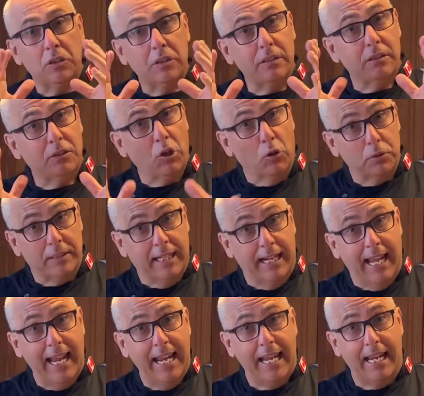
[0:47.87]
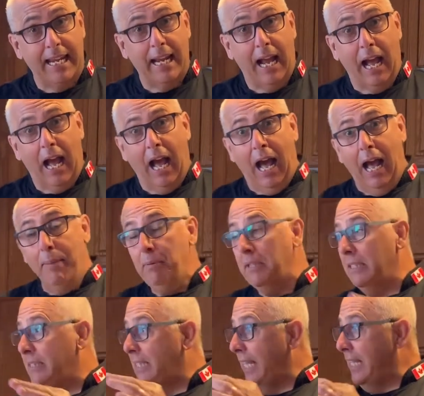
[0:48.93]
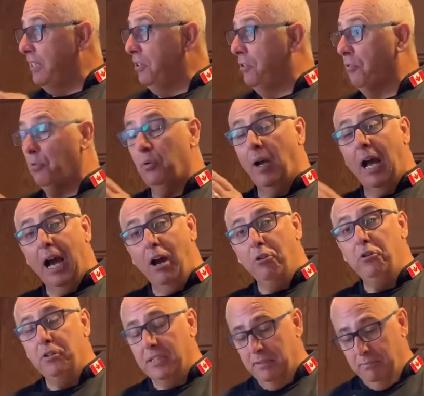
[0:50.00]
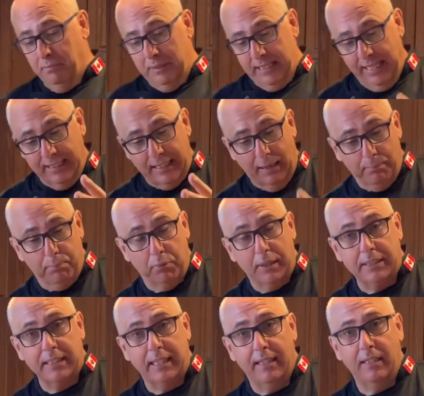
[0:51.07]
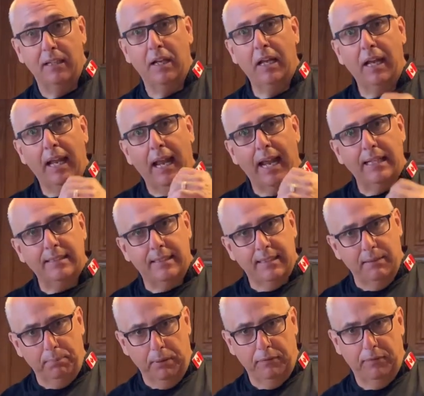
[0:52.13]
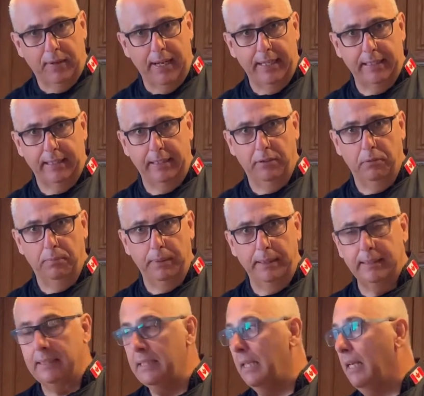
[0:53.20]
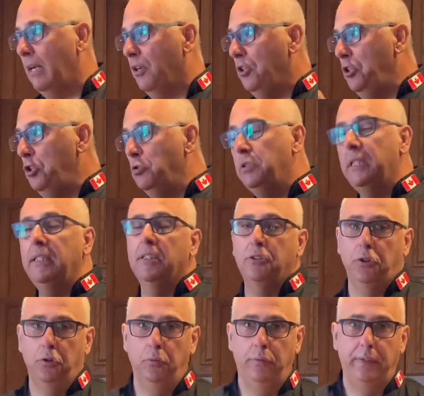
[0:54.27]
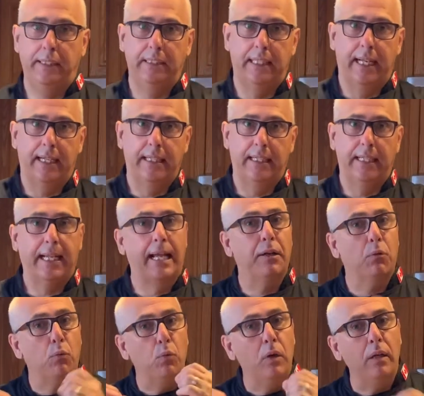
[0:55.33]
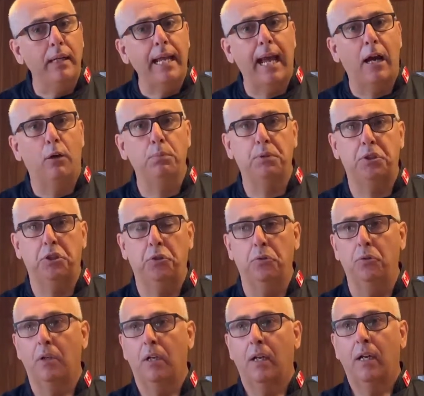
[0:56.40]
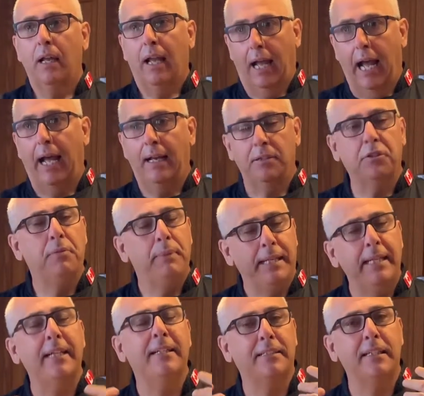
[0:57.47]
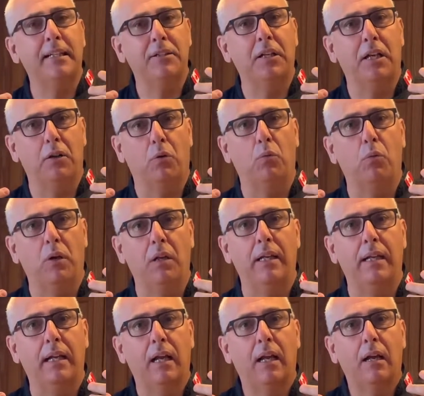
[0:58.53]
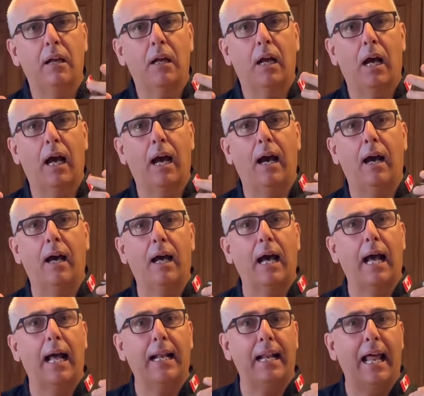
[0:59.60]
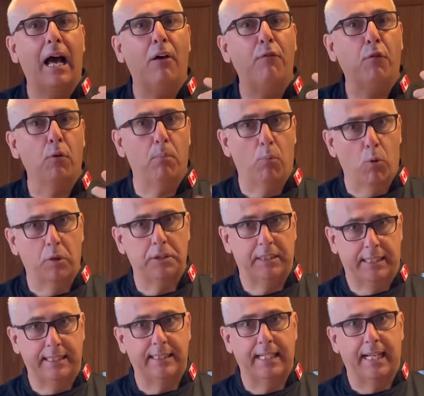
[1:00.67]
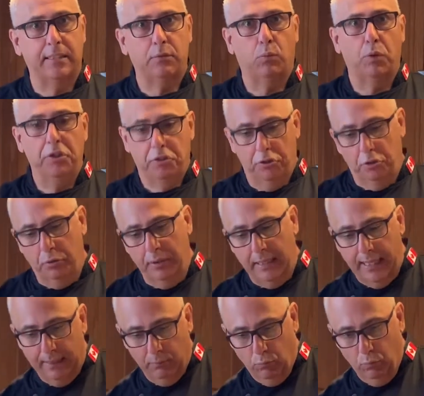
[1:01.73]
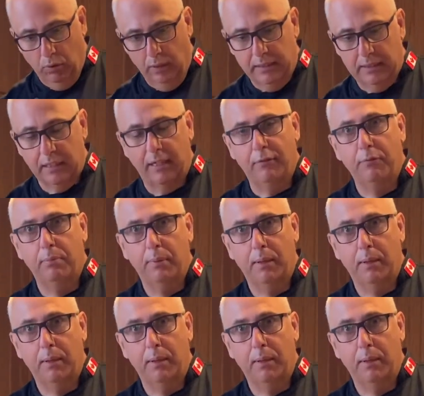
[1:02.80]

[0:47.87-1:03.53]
So today, I'm going to take you through how you can take that brisket and simplify it a little bit using the sous vide technique. And it really helps you, to me, it'll really allow for more success when you're doing that really tough